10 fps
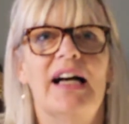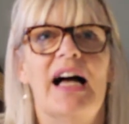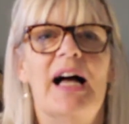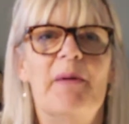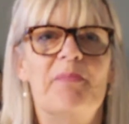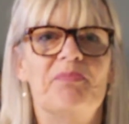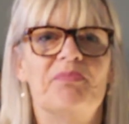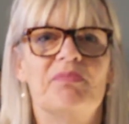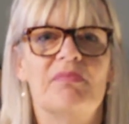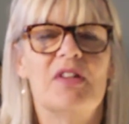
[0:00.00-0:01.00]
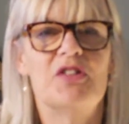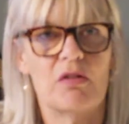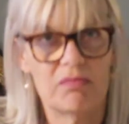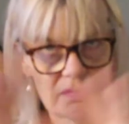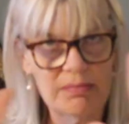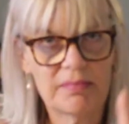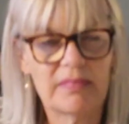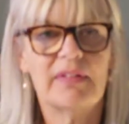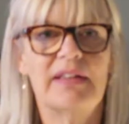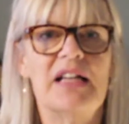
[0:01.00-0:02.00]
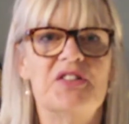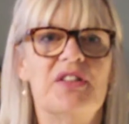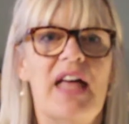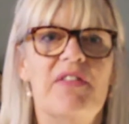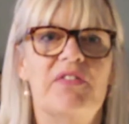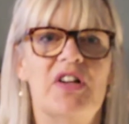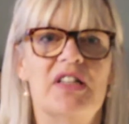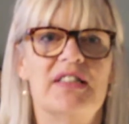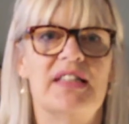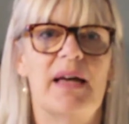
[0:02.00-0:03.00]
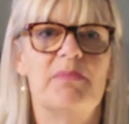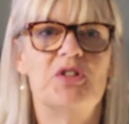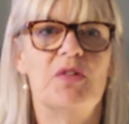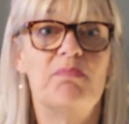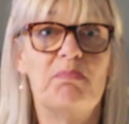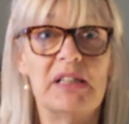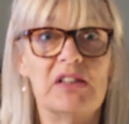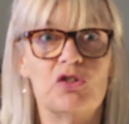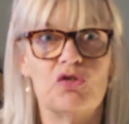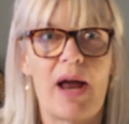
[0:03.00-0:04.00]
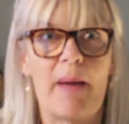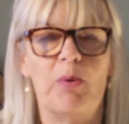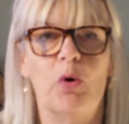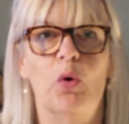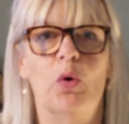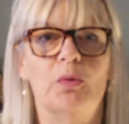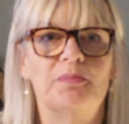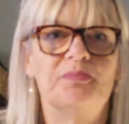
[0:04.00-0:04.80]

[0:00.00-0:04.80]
So they're the first steps, to build rapport.